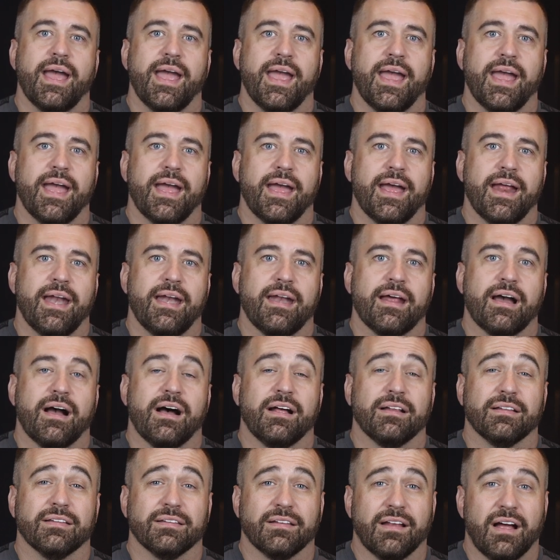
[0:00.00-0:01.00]
and
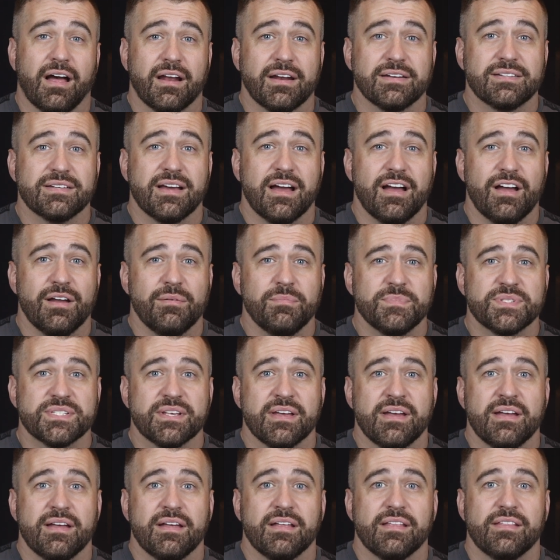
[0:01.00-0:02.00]
a lot of times
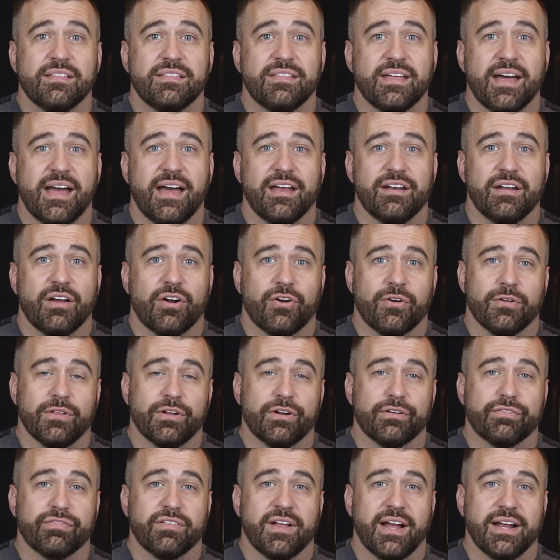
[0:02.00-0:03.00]
that
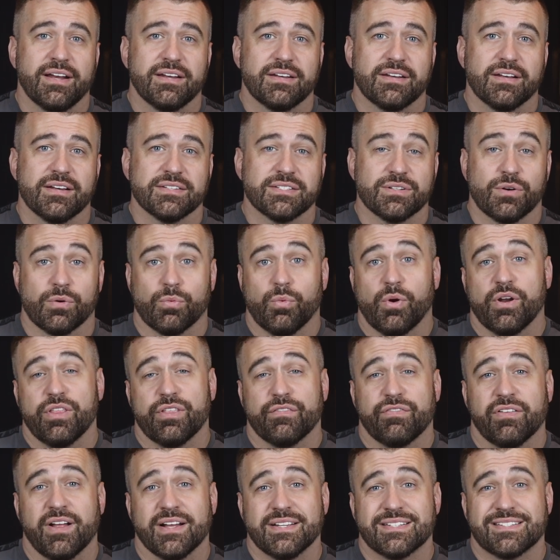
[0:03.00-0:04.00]
earlier flight does, or one of
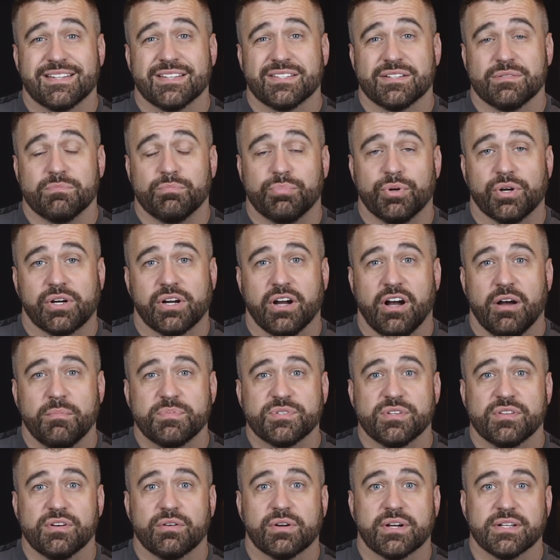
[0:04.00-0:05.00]
the flights doesn't book up,
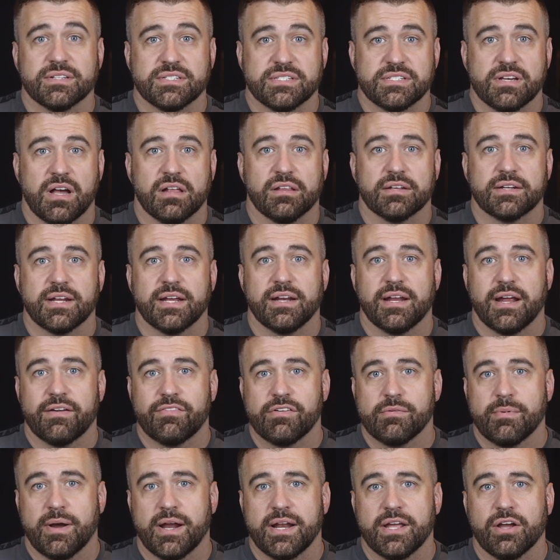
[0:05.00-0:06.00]
so they'll consolidate
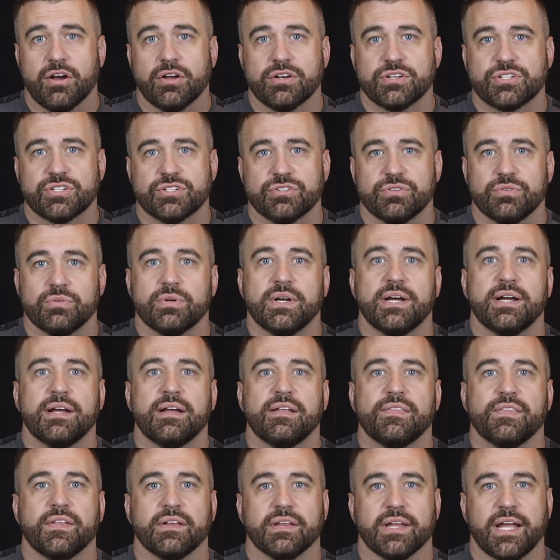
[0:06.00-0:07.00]
everybody onto
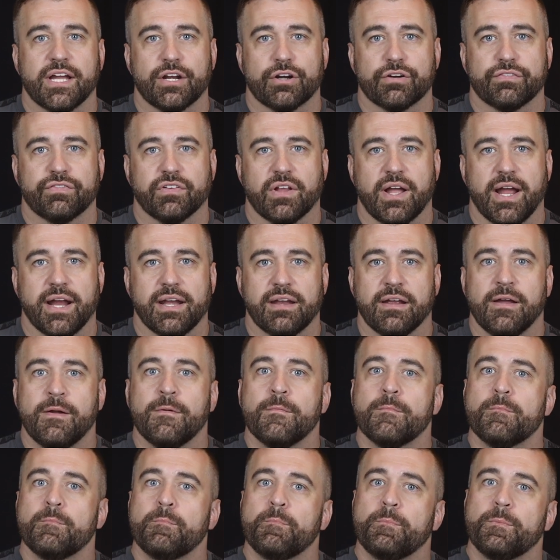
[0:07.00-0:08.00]
the later flight.
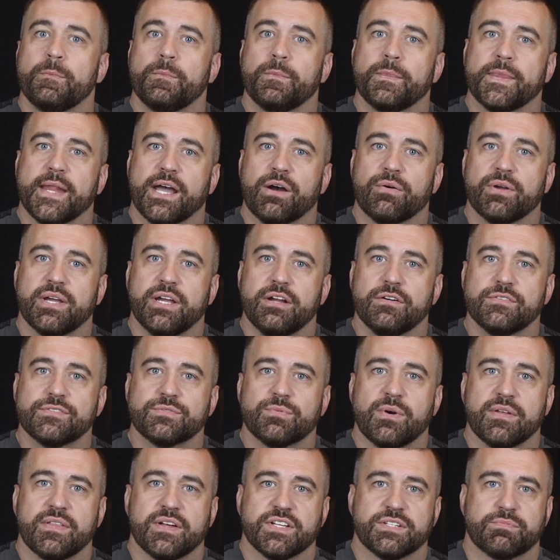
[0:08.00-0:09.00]
Now, here's
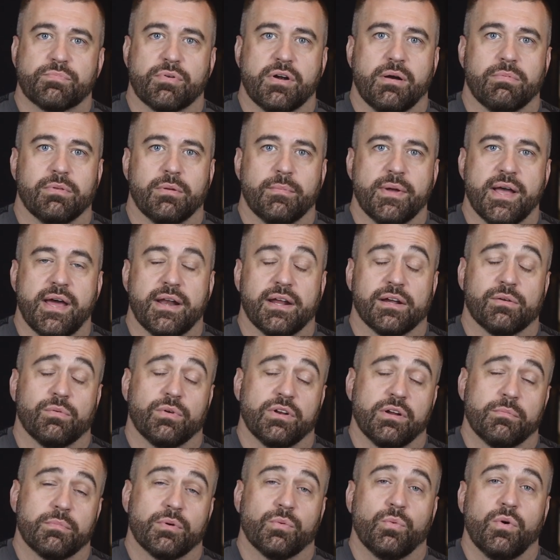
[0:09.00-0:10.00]
why that's problematic.
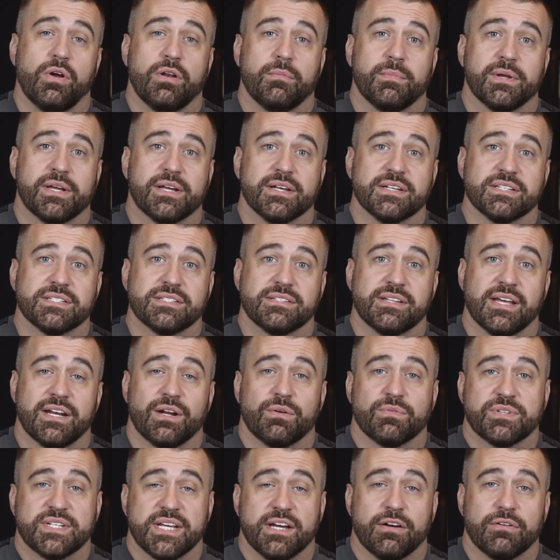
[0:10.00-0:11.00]
Well, number one, because they
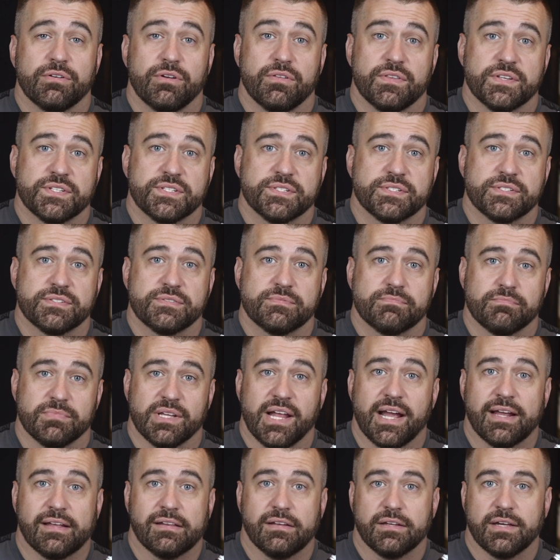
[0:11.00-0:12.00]
don't tell you this is
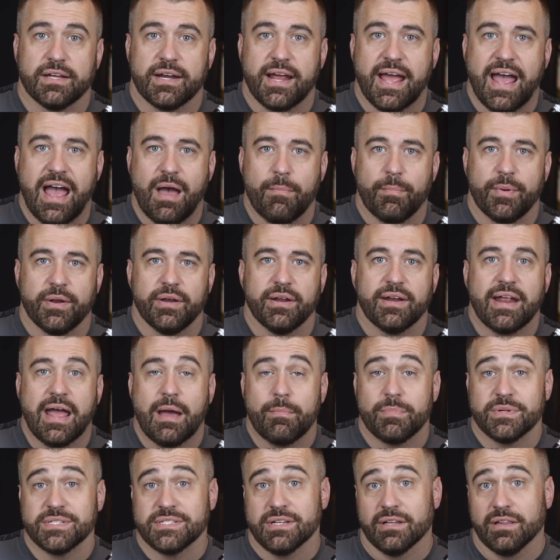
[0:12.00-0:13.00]
likely going to happen. It
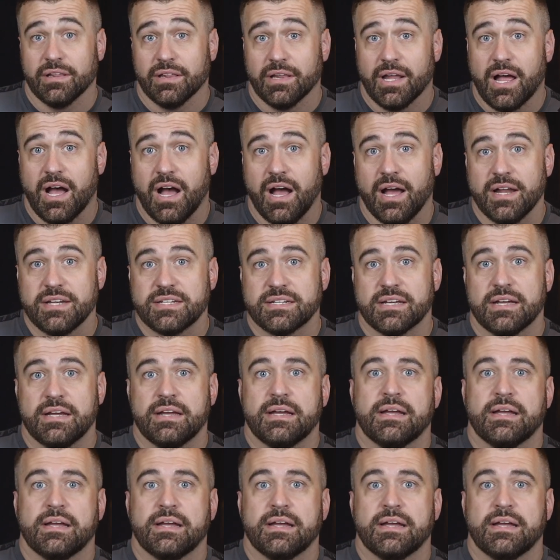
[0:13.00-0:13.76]
happens a lot.